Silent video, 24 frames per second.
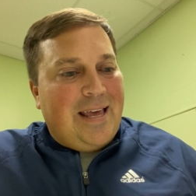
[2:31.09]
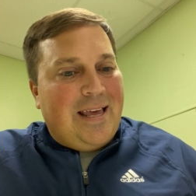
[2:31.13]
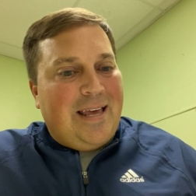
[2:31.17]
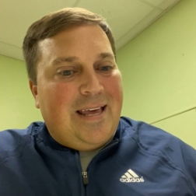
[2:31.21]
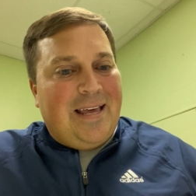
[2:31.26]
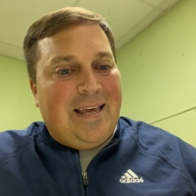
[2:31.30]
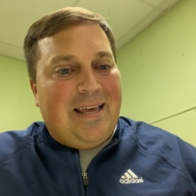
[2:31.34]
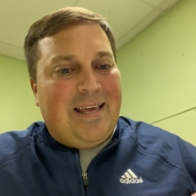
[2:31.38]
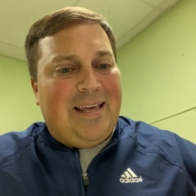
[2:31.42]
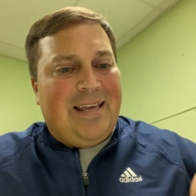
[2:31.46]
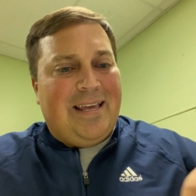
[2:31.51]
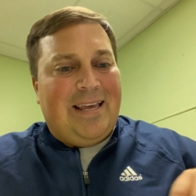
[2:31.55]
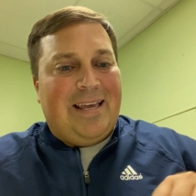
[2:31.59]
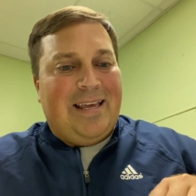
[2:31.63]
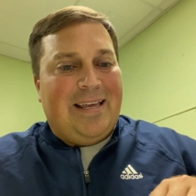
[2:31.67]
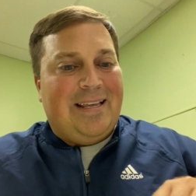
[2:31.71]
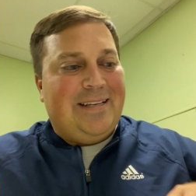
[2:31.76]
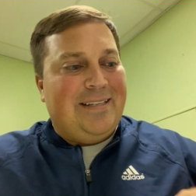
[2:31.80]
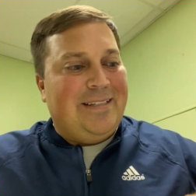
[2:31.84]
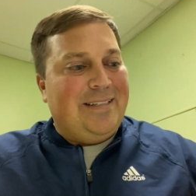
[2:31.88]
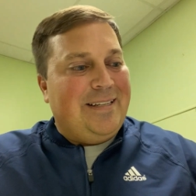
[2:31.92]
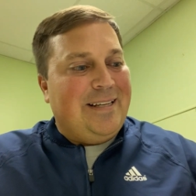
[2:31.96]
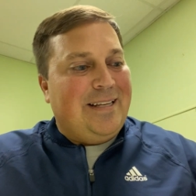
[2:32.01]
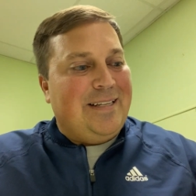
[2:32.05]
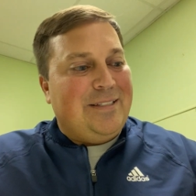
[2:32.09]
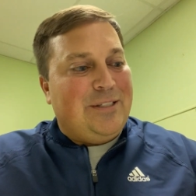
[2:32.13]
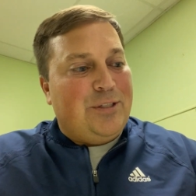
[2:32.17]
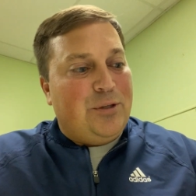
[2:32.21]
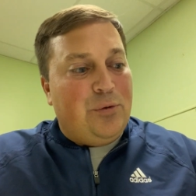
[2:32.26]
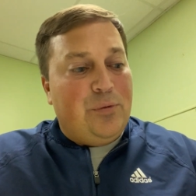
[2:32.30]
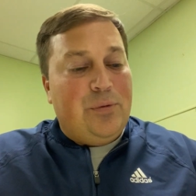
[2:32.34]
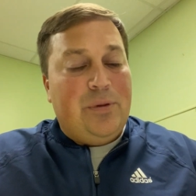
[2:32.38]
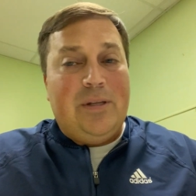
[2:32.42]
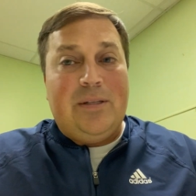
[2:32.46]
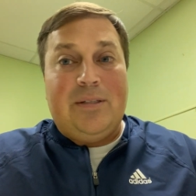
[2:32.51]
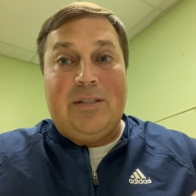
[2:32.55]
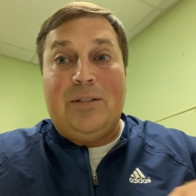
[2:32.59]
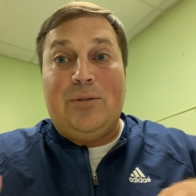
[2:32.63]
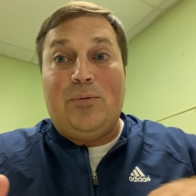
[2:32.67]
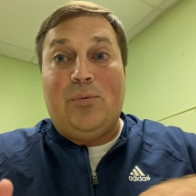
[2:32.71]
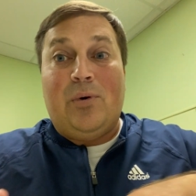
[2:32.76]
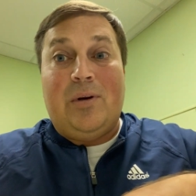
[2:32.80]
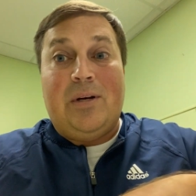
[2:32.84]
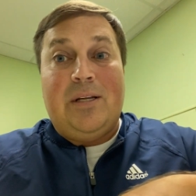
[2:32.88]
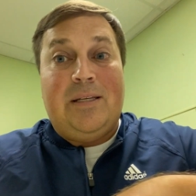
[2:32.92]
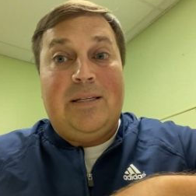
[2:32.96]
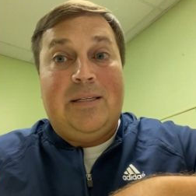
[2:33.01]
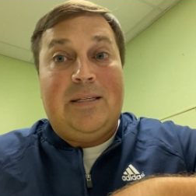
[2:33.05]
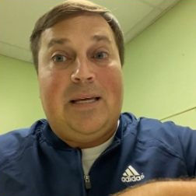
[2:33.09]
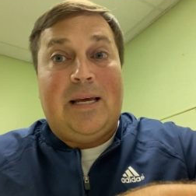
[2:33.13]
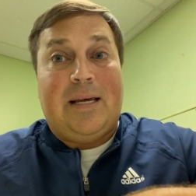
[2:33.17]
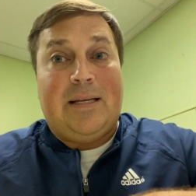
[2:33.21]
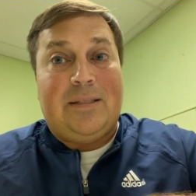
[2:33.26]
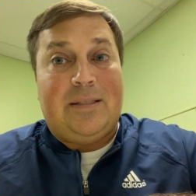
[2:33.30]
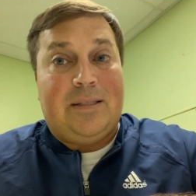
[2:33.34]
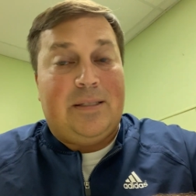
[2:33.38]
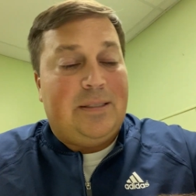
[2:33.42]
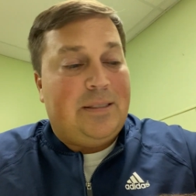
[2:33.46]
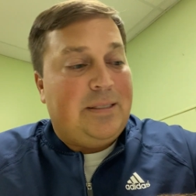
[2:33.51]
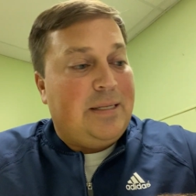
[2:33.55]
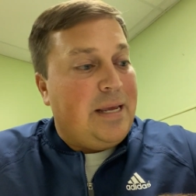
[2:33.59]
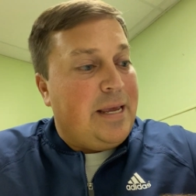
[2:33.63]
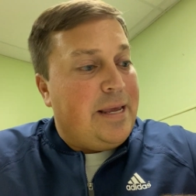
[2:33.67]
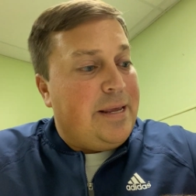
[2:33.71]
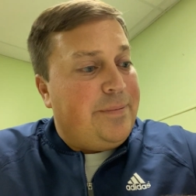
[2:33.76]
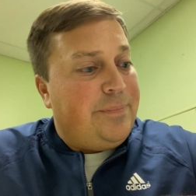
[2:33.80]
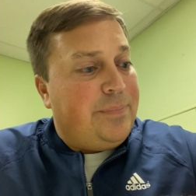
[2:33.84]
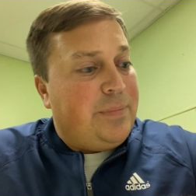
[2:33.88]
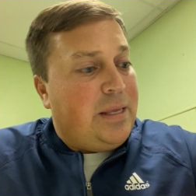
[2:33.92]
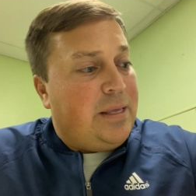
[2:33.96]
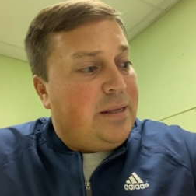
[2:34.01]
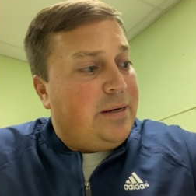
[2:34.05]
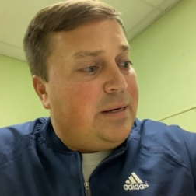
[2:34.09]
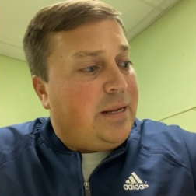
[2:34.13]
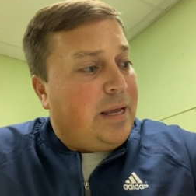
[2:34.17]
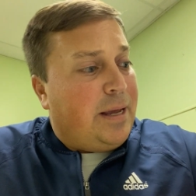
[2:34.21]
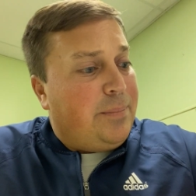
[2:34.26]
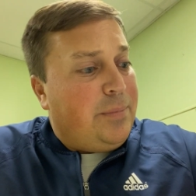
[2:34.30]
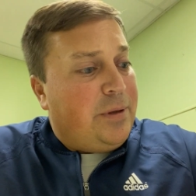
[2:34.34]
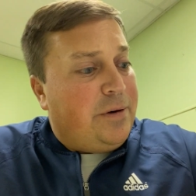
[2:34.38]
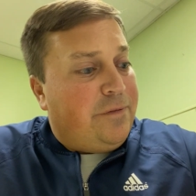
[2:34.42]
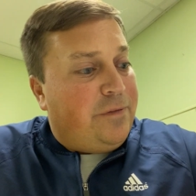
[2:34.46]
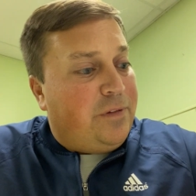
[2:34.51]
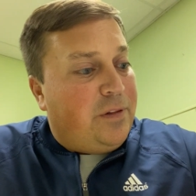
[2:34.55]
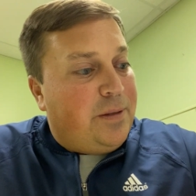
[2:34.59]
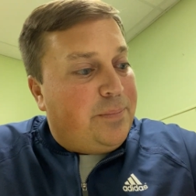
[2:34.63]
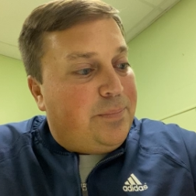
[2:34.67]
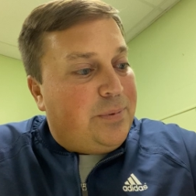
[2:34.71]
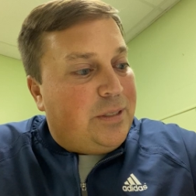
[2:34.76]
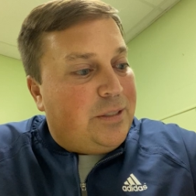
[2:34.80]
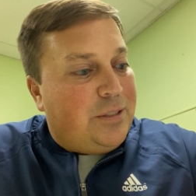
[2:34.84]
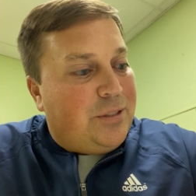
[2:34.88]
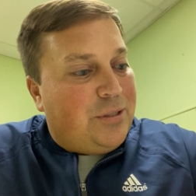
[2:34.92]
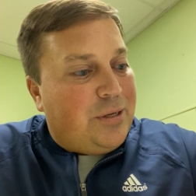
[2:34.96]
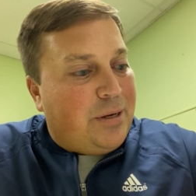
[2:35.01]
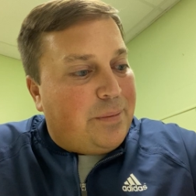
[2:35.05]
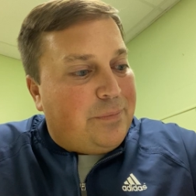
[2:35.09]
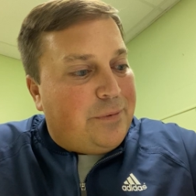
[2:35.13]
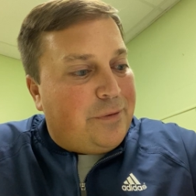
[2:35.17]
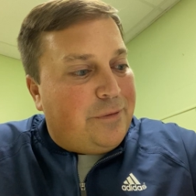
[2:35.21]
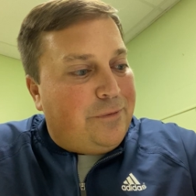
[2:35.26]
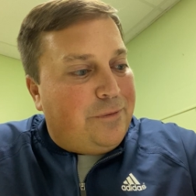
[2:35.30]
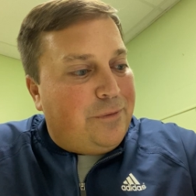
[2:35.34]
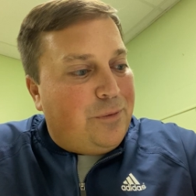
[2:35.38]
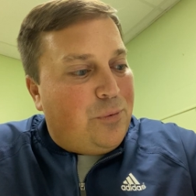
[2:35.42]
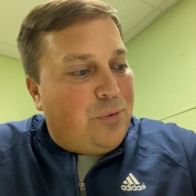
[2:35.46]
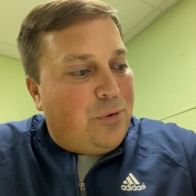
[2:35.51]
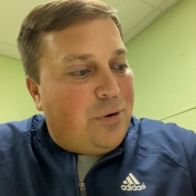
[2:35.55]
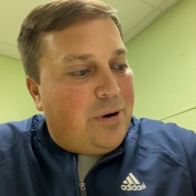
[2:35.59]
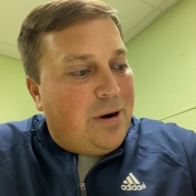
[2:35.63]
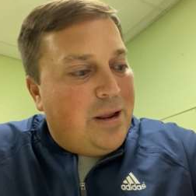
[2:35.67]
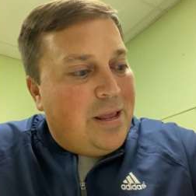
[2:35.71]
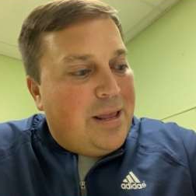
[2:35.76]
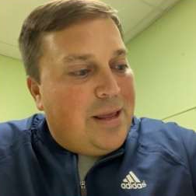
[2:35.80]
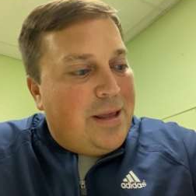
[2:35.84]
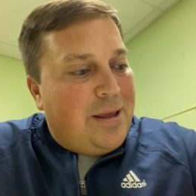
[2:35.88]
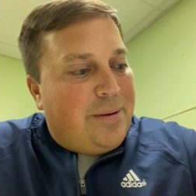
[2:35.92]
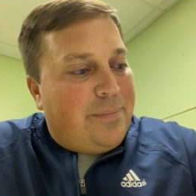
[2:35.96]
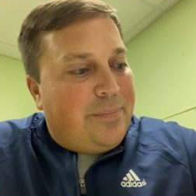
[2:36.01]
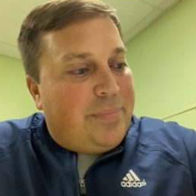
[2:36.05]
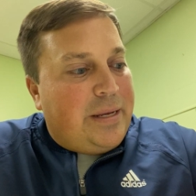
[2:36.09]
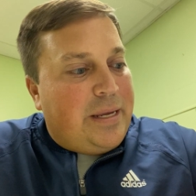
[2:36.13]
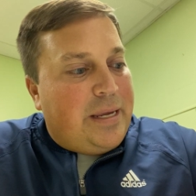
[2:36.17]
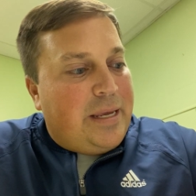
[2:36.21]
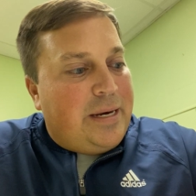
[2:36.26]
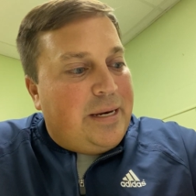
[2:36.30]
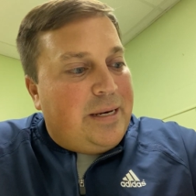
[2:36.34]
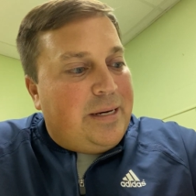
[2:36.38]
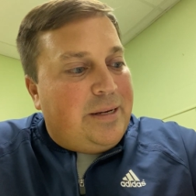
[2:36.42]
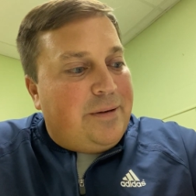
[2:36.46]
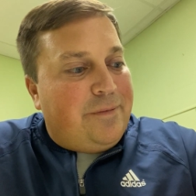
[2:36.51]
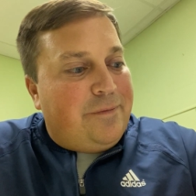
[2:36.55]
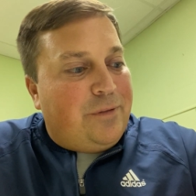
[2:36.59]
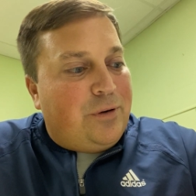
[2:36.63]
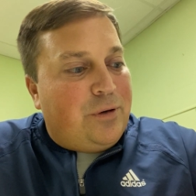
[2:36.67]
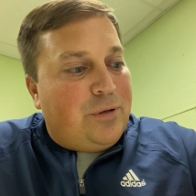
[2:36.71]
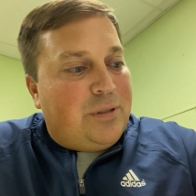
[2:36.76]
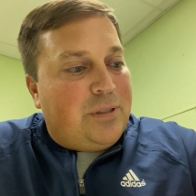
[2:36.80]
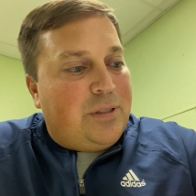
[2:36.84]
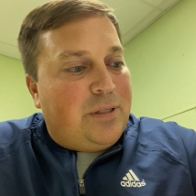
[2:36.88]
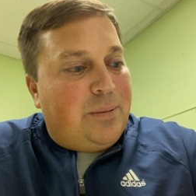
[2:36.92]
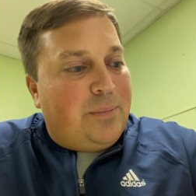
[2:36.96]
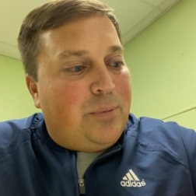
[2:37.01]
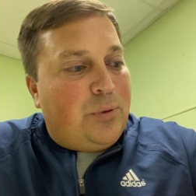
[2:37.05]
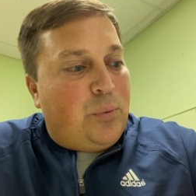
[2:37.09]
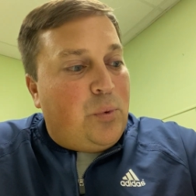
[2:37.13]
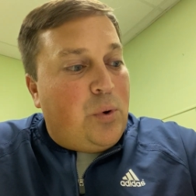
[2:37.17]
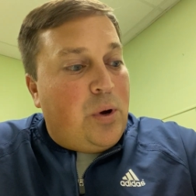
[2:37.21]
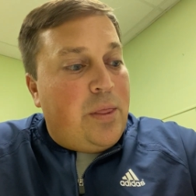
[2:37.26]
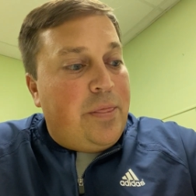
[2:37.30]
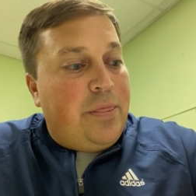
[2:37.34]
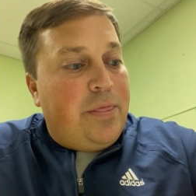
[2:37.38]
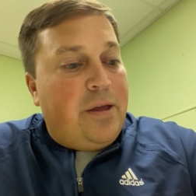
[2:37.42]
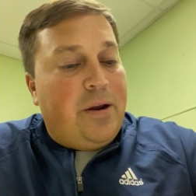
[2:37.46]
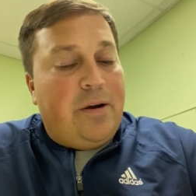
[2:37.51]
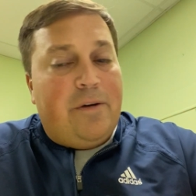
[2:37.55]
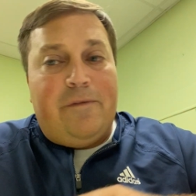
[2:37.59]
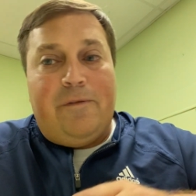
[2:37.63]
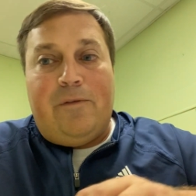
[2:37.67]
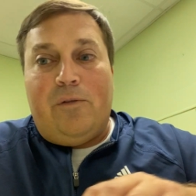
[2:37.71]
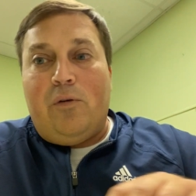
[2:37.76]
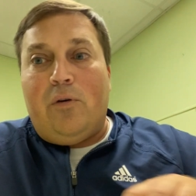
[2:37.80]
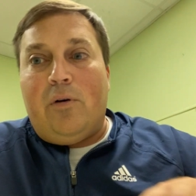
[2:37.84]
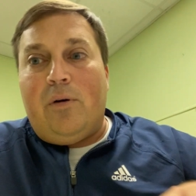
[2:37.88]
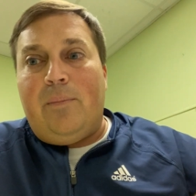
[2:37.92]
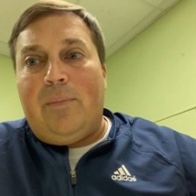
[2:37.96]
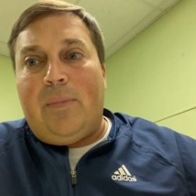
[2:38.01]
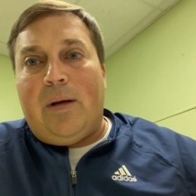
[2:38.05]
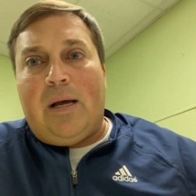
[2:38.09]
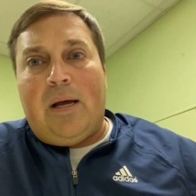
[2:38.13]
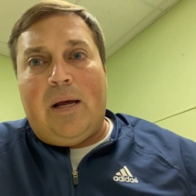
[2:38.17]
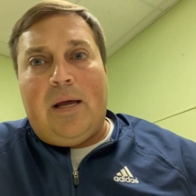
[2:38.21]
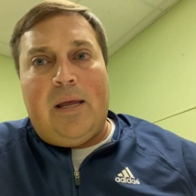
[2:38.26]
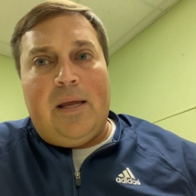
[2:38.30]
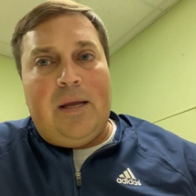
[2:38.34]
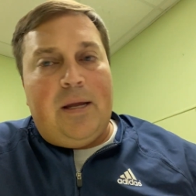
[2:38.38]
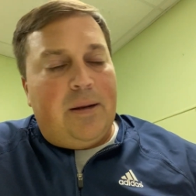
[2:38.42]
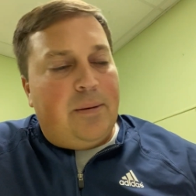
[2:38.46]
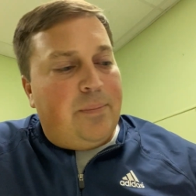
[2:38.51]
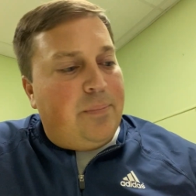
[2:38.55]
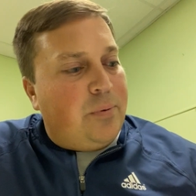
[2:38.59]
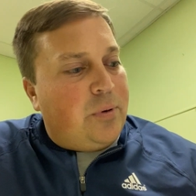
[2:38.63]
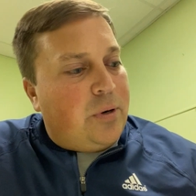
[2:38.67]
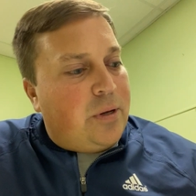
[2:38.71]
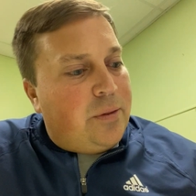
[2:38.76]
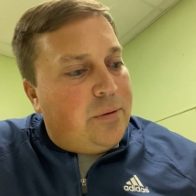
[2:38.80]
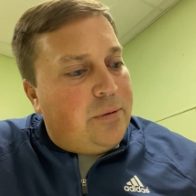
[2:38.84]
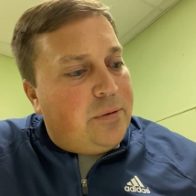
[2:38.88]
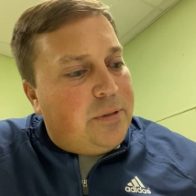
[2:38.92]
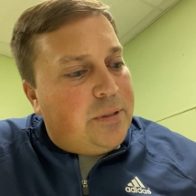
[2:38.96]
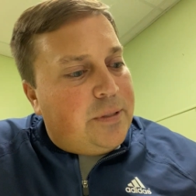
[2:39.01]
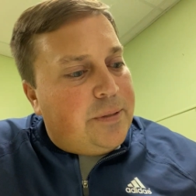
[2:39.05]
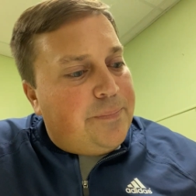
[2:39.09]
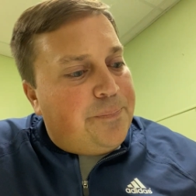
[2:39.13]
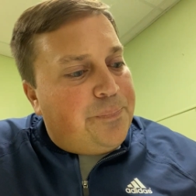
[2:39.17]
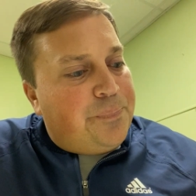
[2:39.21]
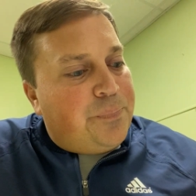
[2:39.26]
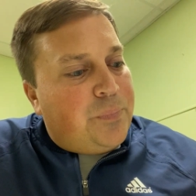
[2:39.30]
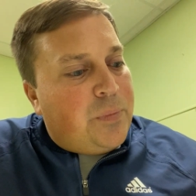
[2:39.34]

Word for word: and and so this is what he has to say and I'm in Philippians chapter 4 beginning in verse number 1 therefore my brothers